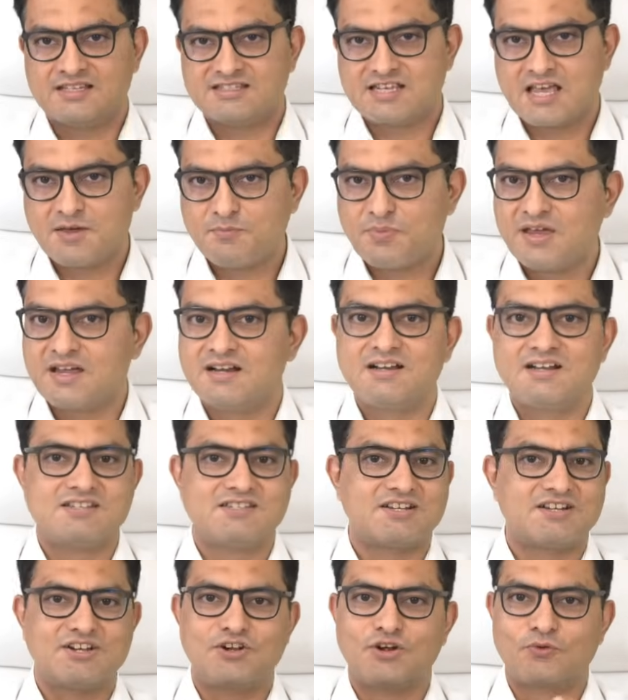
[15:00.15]
SIP
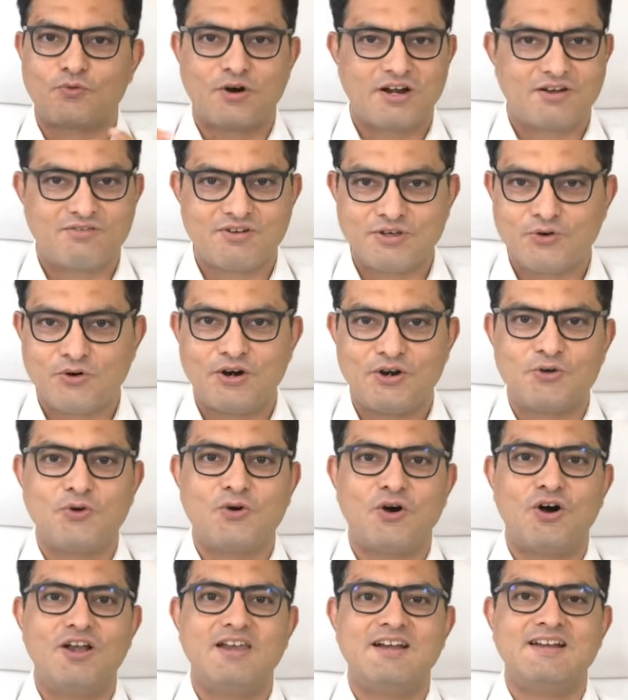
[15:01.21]
industry, or whatever you want to
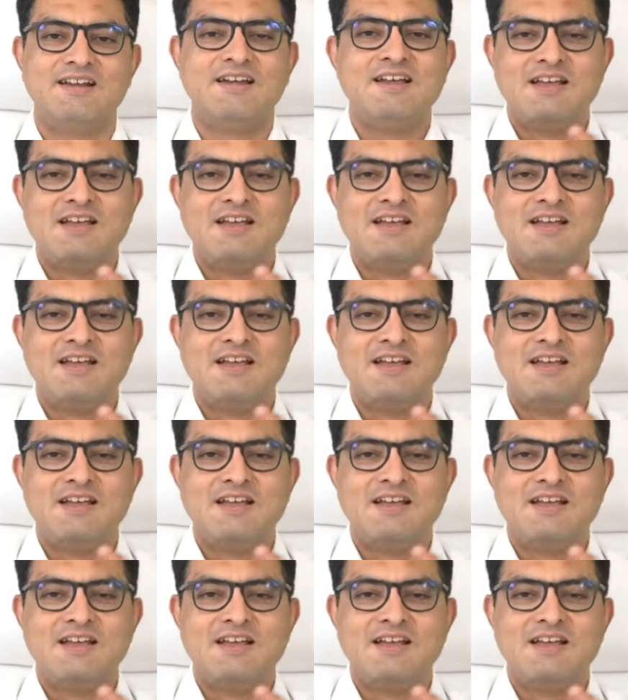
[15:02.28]
call it,